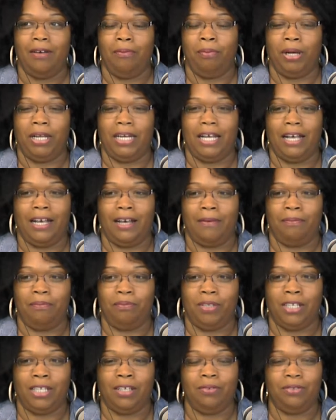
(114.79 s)
but um,
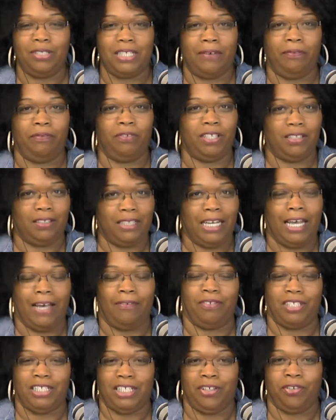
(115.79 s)
you definitely
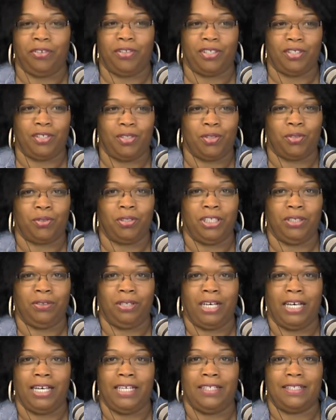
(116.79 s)
have to hear the story, you
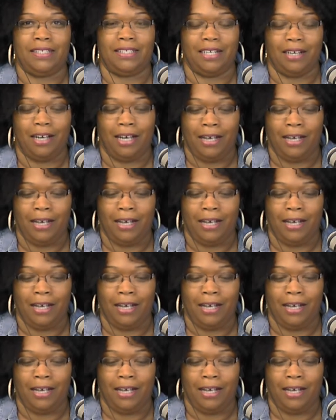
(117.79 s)
guys.